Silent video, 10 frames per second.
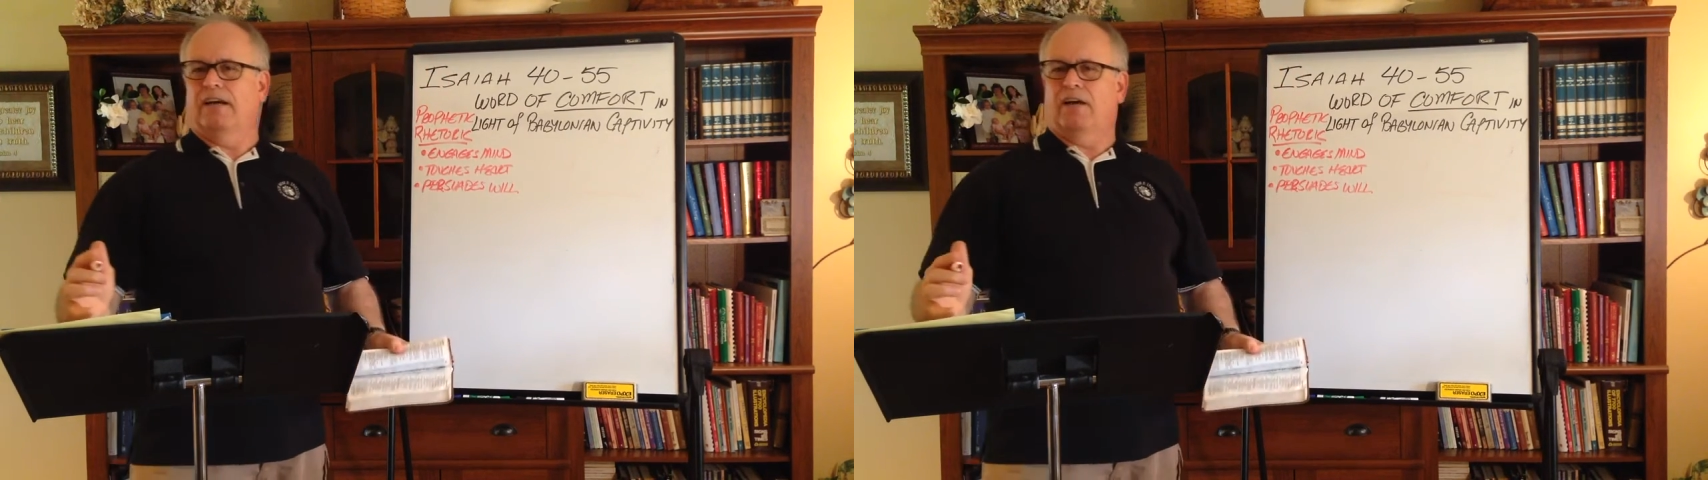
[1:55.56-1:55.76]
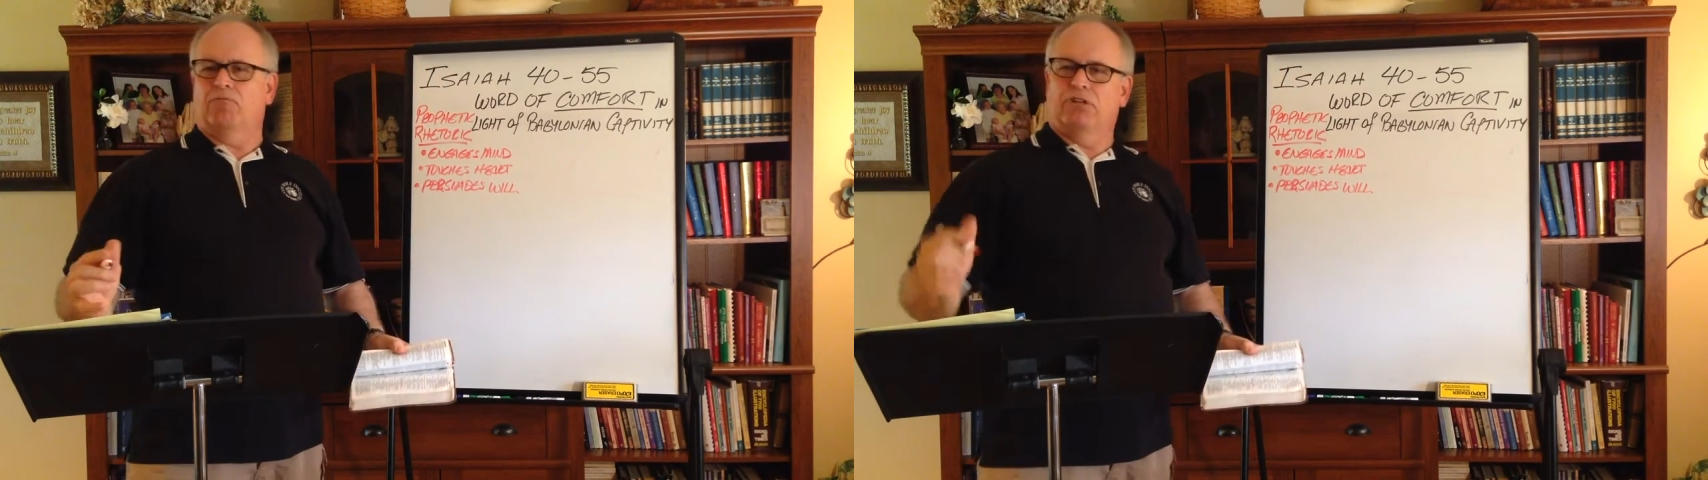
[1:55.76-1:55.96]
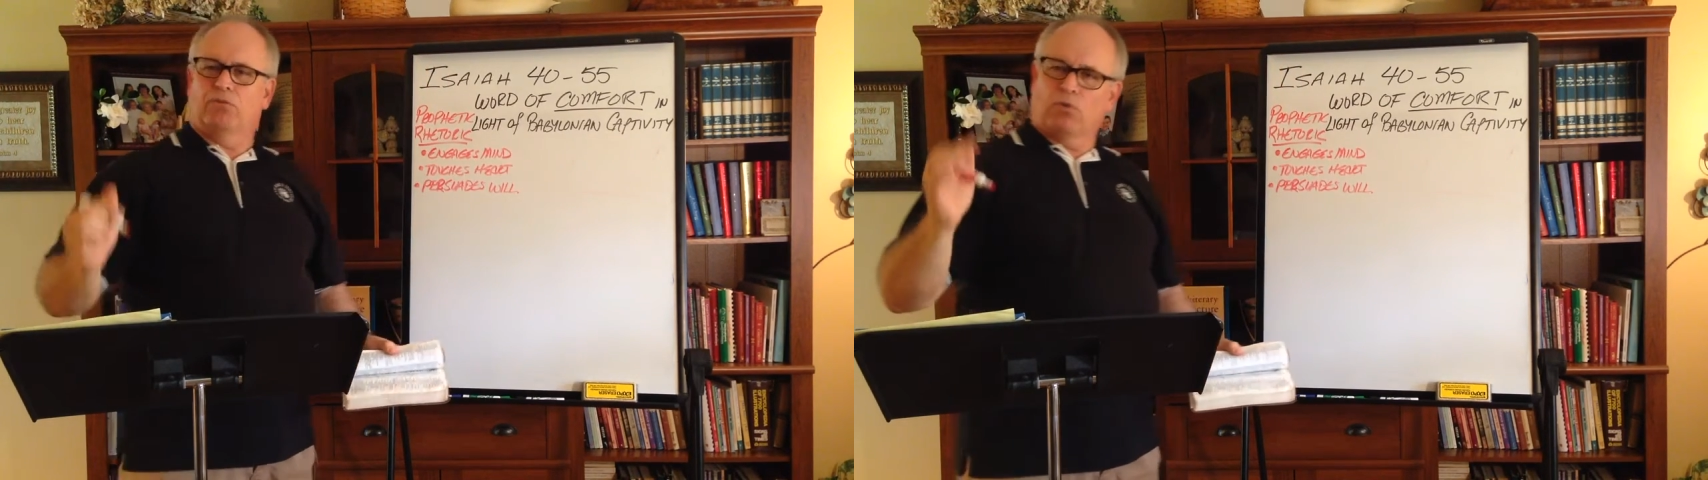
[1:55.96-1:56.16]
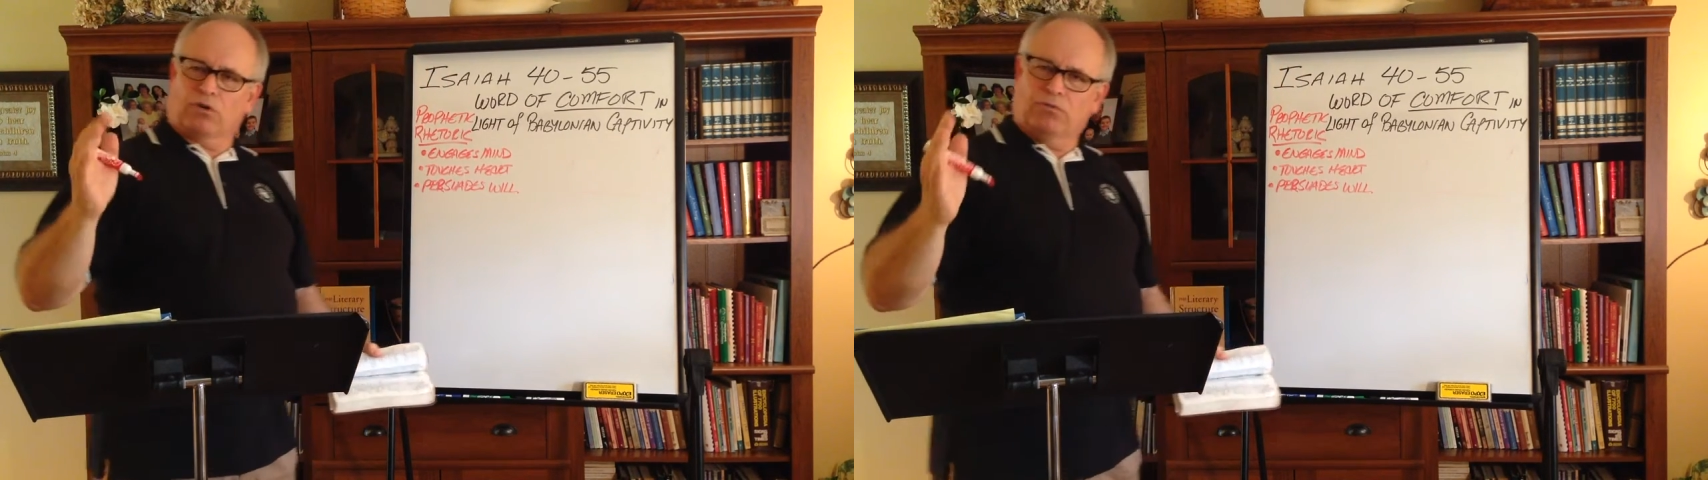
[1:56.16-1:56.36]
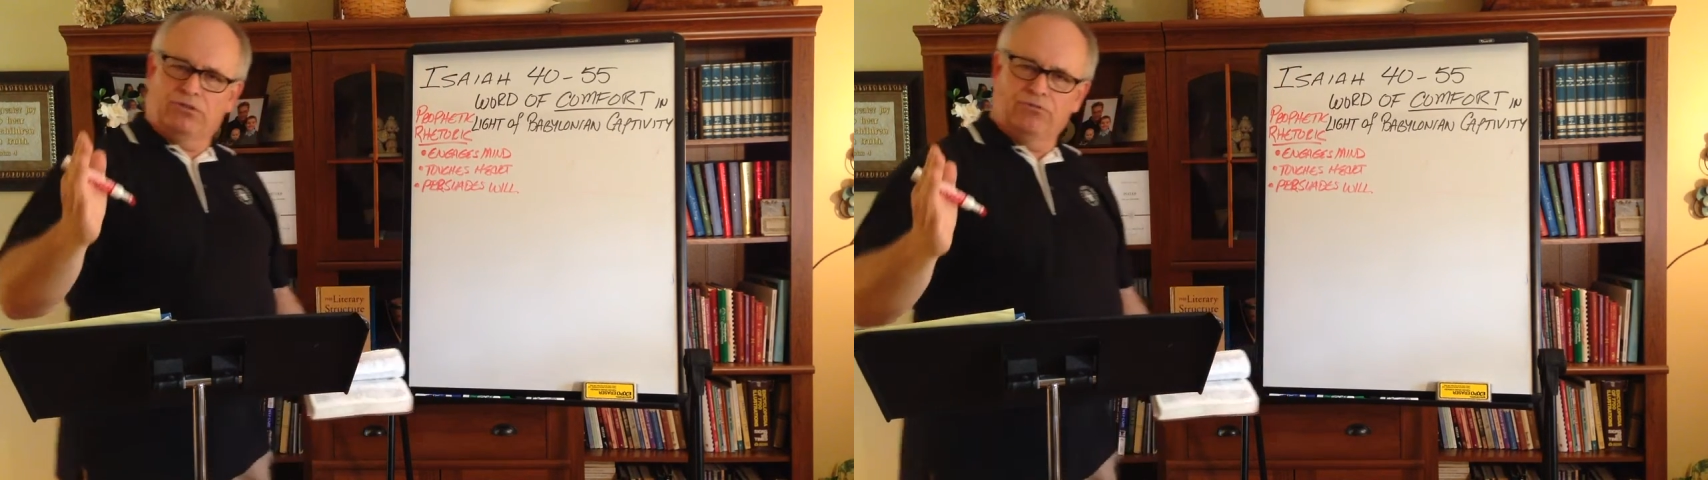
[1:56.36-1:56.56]
I want to
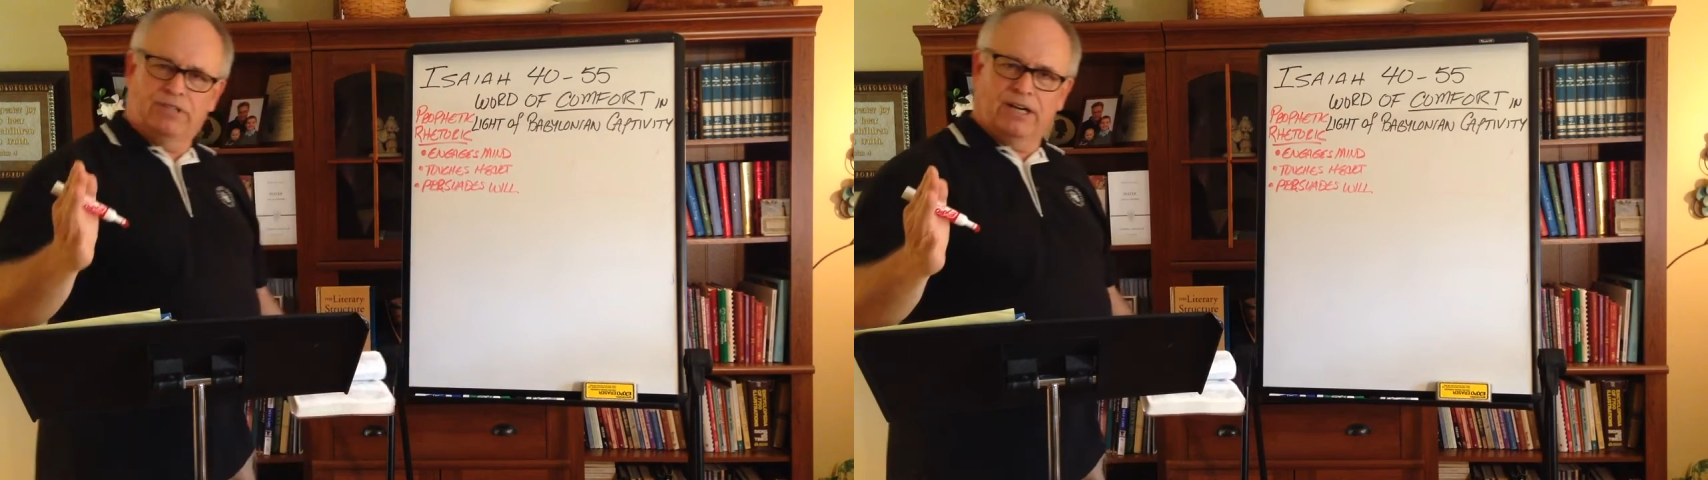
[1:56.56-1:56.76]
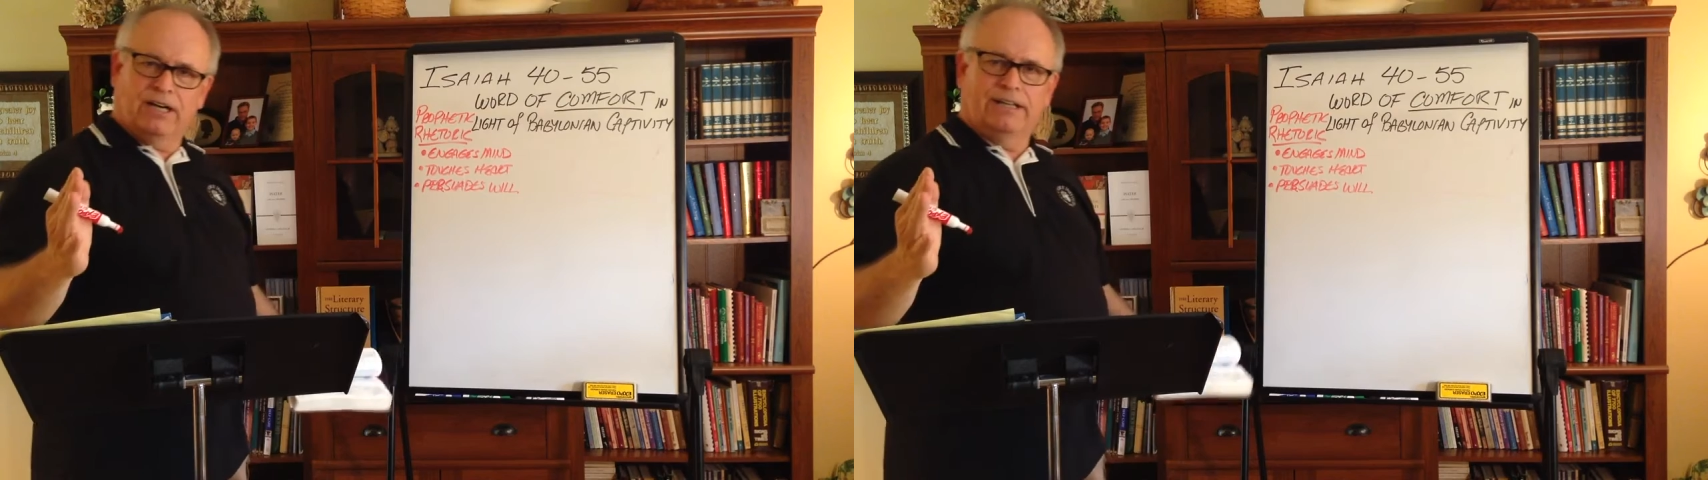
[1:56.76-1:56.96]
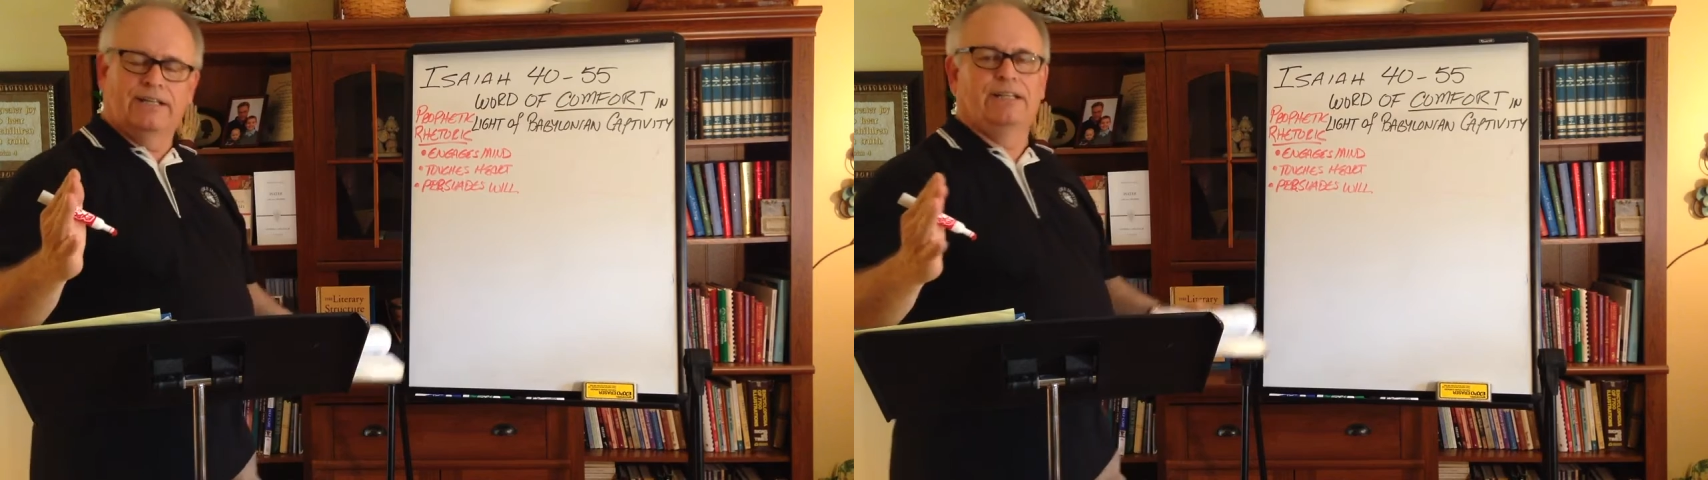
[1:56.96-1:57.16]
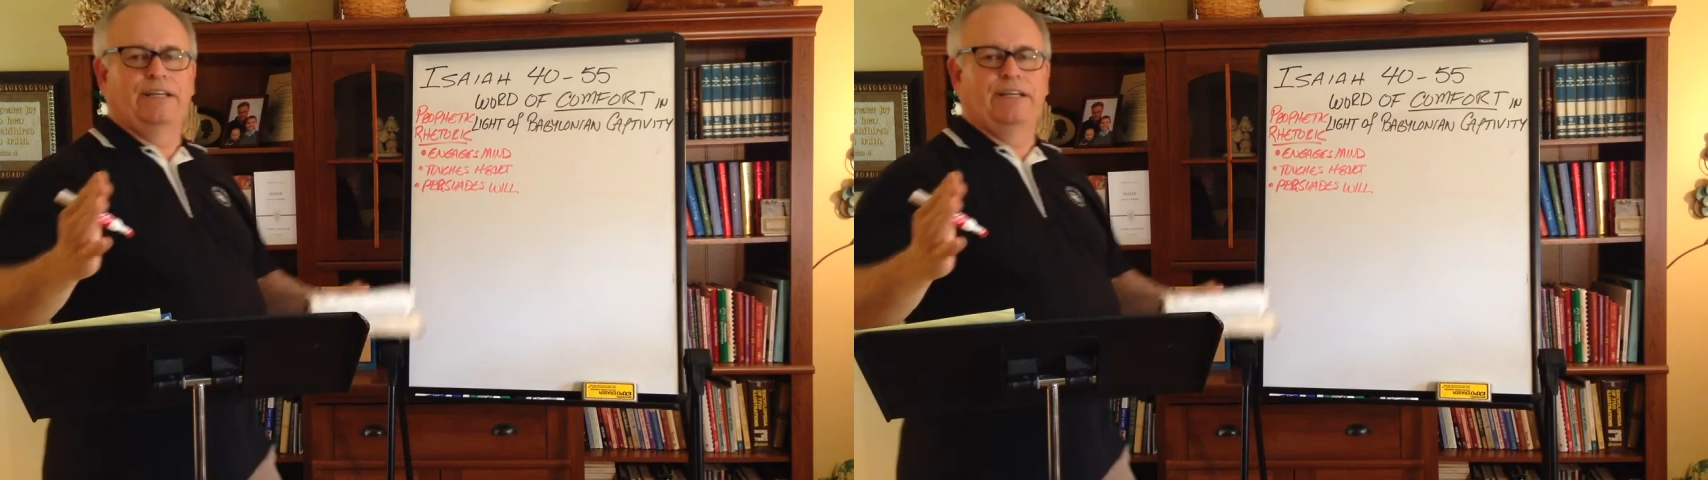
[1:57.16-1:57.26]
work with you, God,